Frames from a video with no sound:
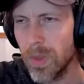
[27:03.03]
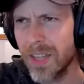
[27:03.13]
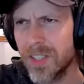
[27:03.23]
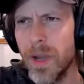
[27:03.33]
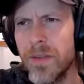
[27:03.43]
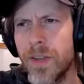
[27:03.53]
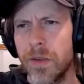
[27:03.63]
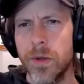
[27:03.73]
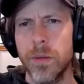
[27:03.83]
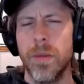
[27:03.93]
Actually, my
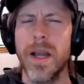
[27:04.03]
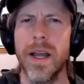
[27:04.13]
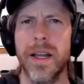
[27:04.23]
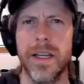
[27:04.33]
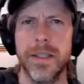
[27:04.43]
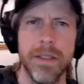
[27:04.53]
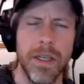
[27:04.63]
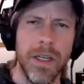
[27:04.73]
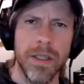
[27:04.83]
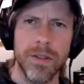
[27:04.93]
favorite, My iGuides
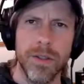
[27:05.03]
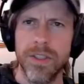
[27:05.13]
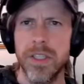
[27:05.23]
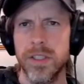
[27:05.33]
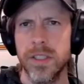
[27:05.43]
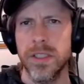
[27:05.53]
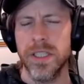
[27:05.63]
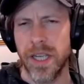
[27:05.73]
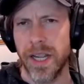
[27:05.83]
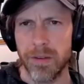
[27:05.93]
search edition,
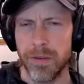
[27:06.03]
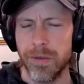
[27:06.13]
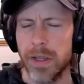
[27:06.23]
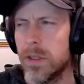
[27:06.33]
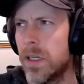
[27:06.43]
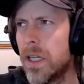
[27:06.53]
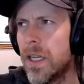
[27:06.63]
because I have a favorite,